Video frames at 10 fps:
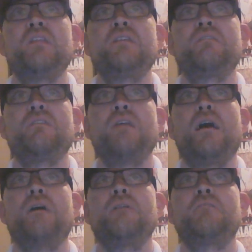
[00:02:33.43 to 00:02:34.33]
the
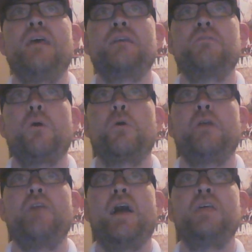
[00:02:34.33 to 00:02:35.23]
uh, Texas
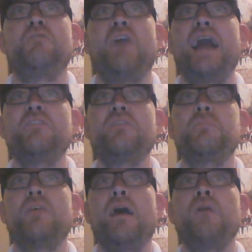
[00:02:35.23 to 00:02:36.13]
Grand Valley, finds
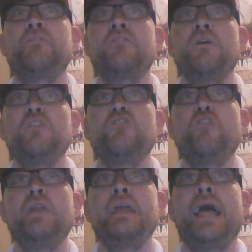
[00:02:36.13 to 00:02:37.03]
themselves
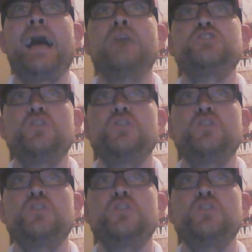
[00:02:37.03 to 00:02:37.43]
shooting out